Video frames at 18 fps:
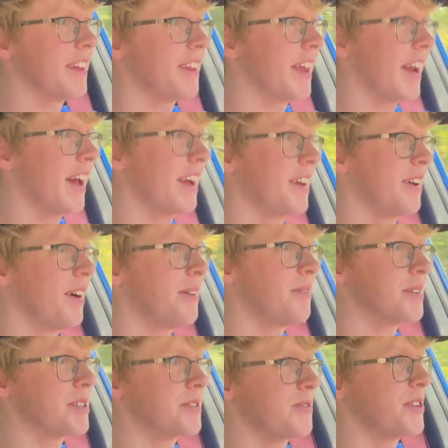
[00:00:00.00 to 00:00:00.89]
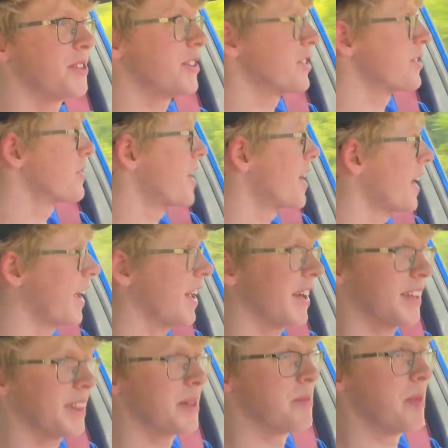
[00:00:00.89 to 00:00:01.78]
and then I could almost feel it try to
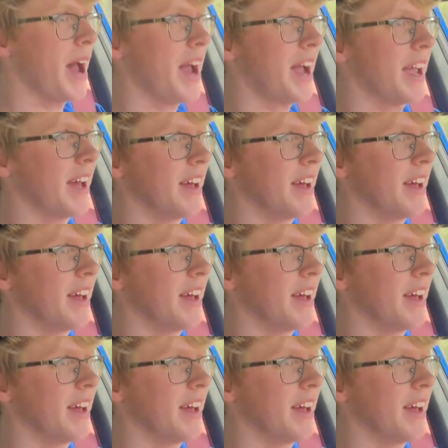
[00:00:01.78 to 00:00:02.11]
kick the back